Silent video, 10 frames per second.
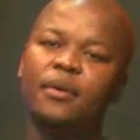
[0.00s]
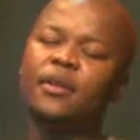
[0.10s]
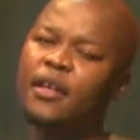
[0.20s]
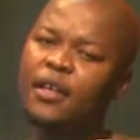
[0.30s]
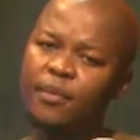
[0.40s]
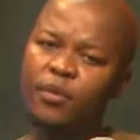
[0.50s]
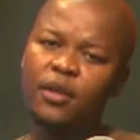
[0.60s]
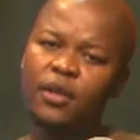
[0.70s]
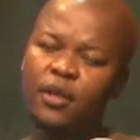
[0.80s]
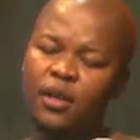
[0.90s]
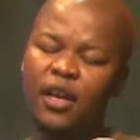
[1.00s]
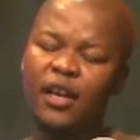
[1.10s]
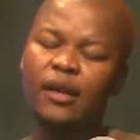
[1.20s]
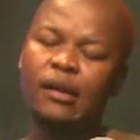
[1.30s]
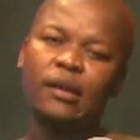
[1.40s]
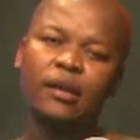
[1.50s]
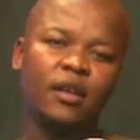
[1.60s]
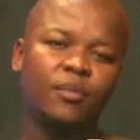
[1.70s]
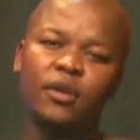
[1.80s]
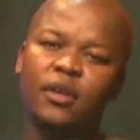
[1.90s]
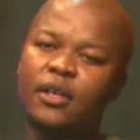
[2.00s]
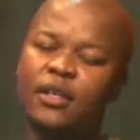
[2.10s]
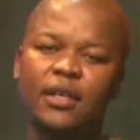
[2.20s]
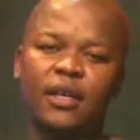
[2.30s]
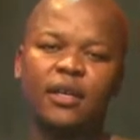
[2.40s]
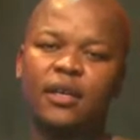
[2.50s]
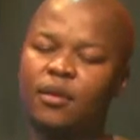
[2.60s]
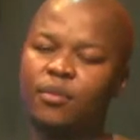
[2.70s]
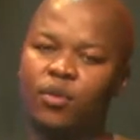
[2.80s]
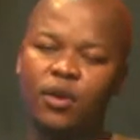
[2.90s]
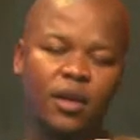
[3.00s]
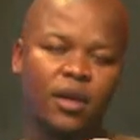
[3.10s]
They keep on they keep on eating, they keep on